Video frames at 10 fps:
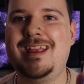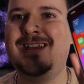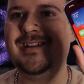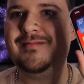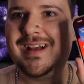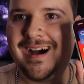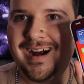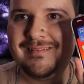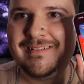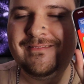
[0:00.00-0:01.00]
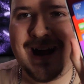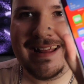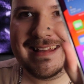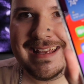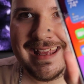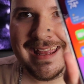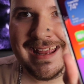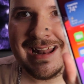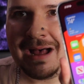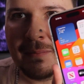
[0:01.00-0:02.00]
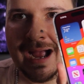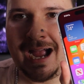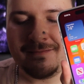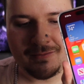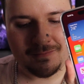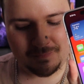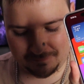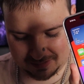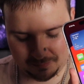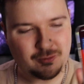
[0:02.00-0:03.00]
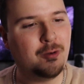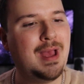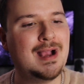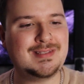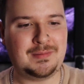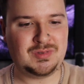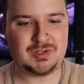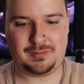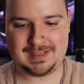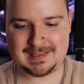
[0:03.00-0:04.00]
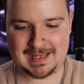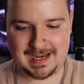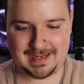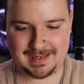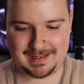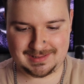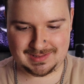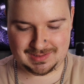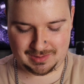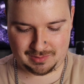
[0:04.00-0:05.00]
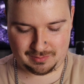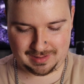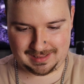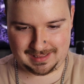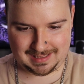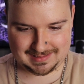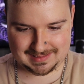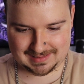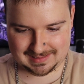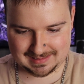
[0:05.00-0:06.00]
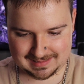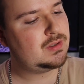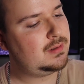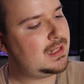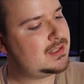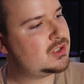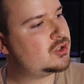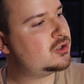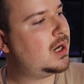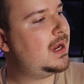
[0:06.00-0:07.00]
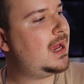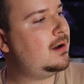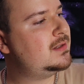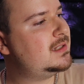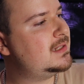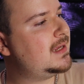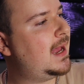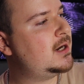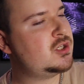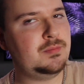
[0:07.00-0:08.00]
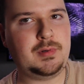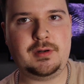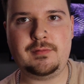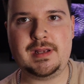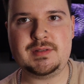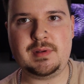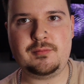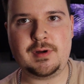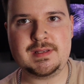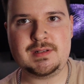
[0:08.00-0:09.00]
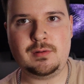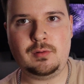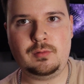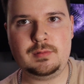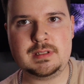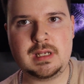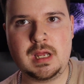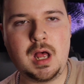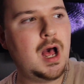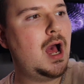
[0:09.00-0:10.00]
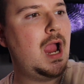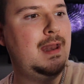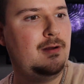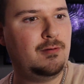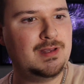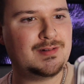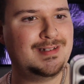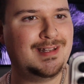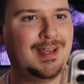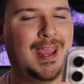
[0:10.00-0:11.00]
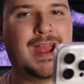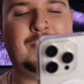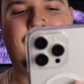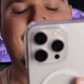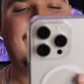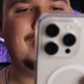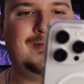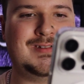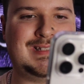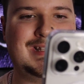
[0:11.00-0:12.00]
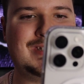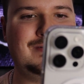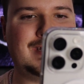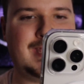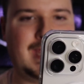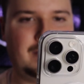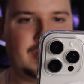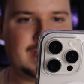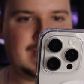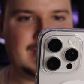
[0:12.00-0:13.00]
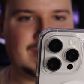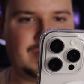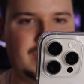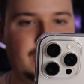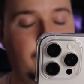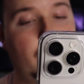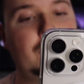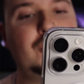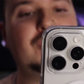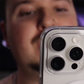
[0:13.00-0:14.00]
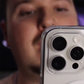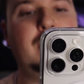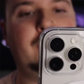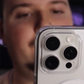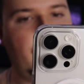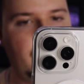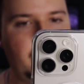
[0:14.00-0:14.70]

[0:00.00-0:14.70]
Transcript: Here we are. We're finally in my iPhone 15 Pro Max. I'm so excited. So yes. So let's try out this action button, right? So we press and hold and it brings right into the camera. Okay, cool. So let's do a camera test. So you can do portraits now in photo